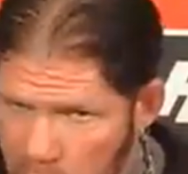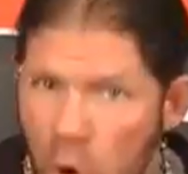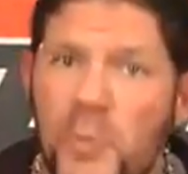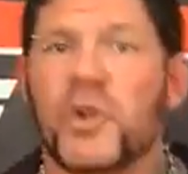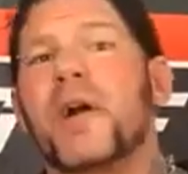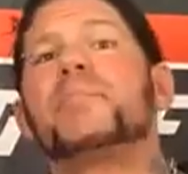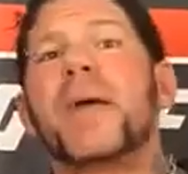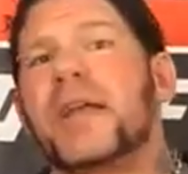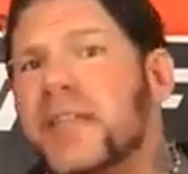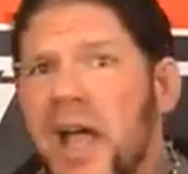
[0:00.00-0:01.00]
boom, you're right
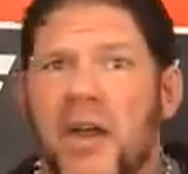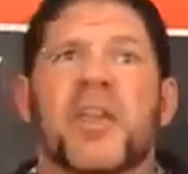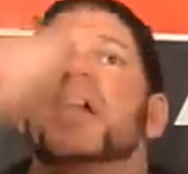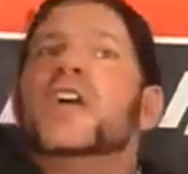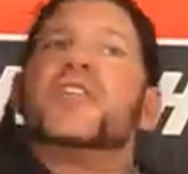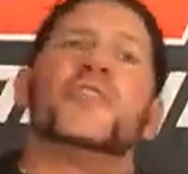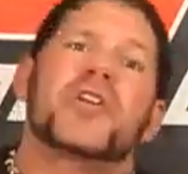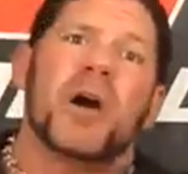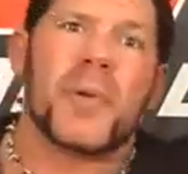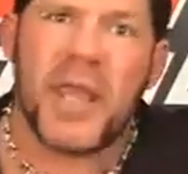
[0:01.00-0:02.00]
back down. Here you
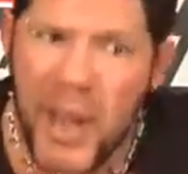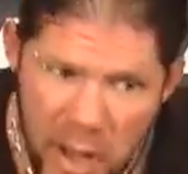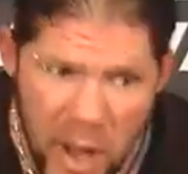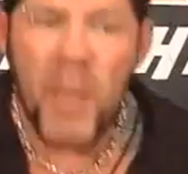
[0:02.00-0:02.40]
come again,